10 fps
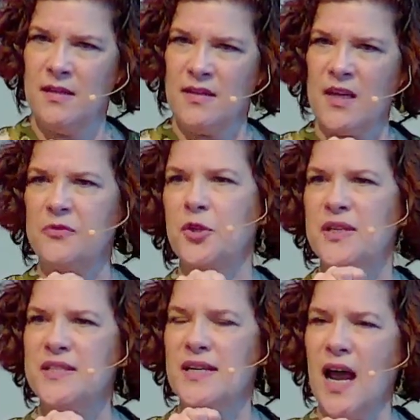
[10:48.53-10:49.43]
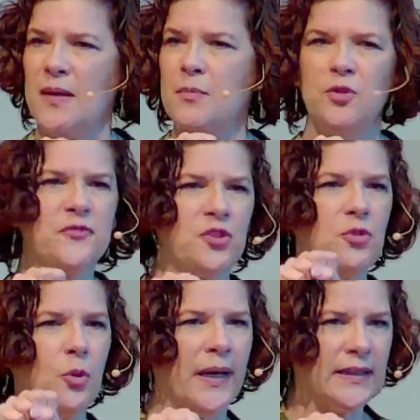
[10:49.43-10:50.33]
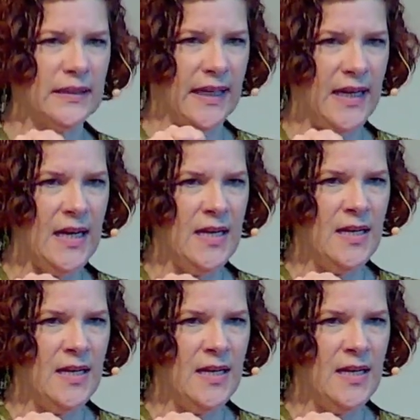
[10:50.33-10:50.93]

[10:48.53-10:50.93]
that if Chris and I move too quickly,